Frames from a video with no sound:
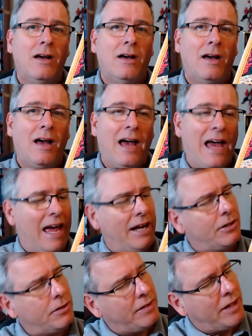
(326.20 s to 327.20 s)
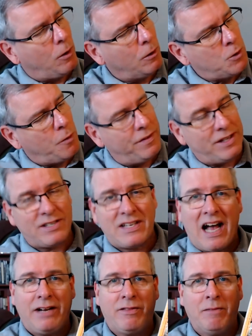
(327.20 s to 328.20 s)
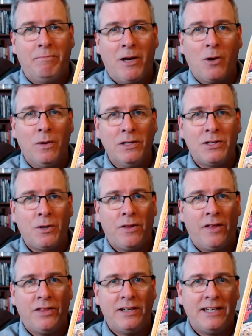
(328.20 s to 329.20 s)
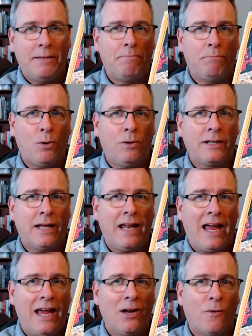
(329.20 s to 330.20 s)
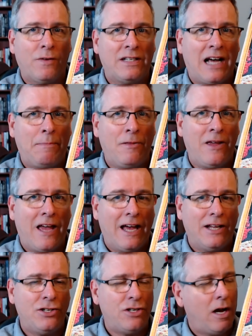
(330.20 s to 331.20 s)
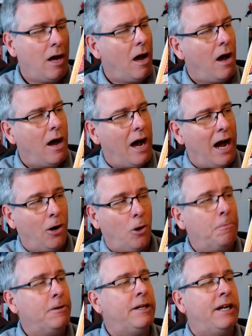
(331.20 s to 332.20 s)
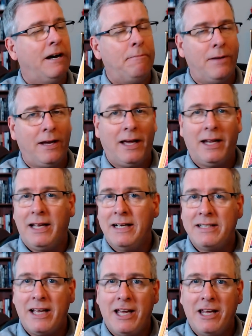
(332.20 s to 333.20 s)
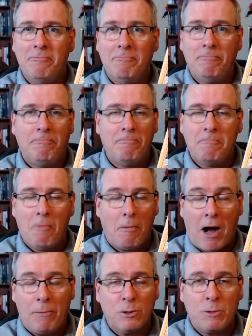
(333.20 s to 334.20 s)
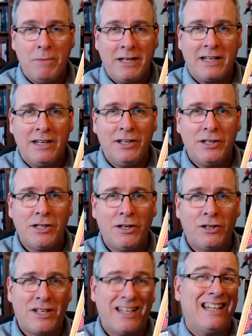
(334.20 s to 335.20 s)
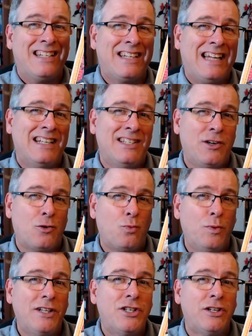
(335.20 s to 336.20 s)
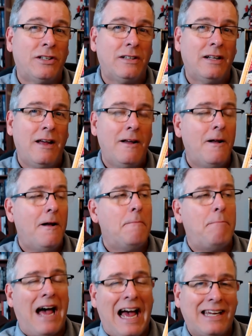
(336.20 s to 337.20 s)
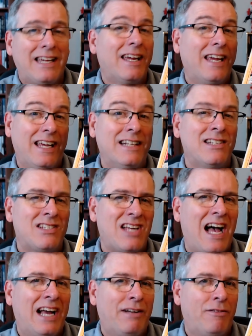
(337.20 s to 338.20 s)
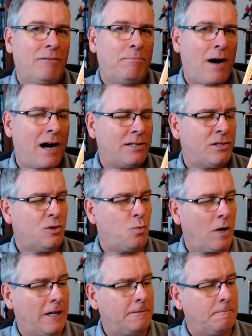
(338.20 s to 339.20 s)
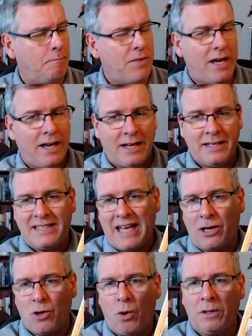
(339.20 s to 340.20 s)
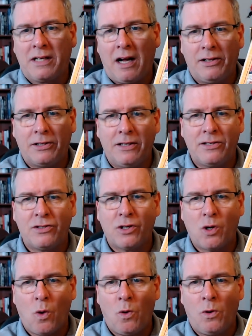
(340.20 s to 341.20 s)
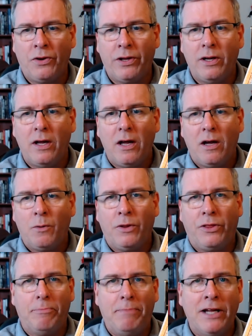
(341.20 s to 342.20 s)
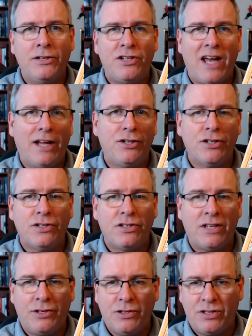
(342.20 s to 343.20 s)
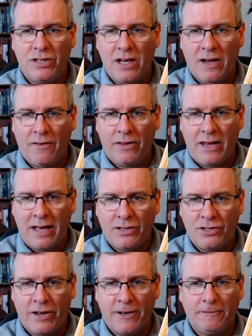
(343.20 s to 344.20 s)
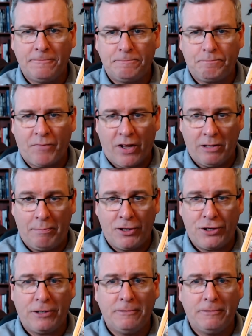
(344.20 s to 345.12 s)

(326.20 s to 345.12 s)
hanger that goes over the side of the big one so that the dip bowl can hang over top of the edge. I opened it up. It is in almost mint condition. Looks like it still has the original packing inside of the box as well. It is that gold color. It's the gold with the pinched edges that you see on the edge there on the picture.